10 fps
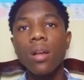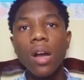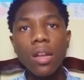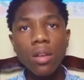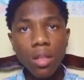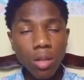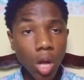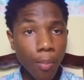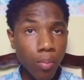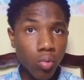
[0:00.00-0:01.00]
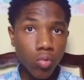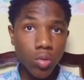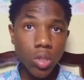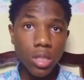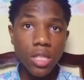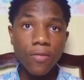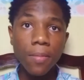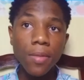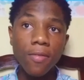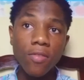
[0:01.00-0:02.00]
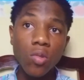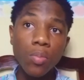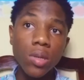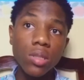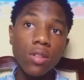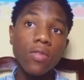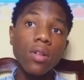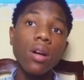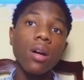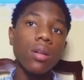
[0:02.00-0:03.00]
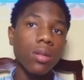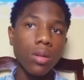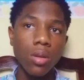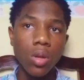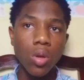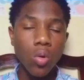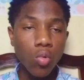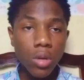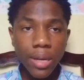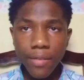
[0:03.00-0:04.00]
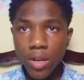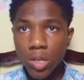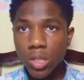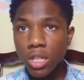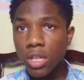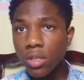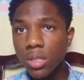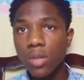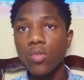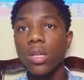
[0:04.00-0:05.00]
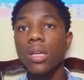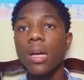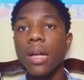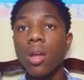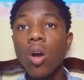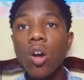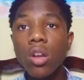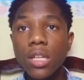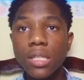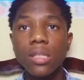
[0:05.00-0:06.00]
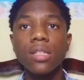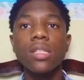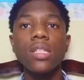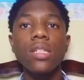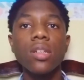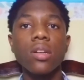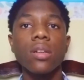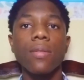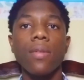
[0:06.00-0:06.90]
Another approach is from the viewpoint of God, who never turns away an honest seeker.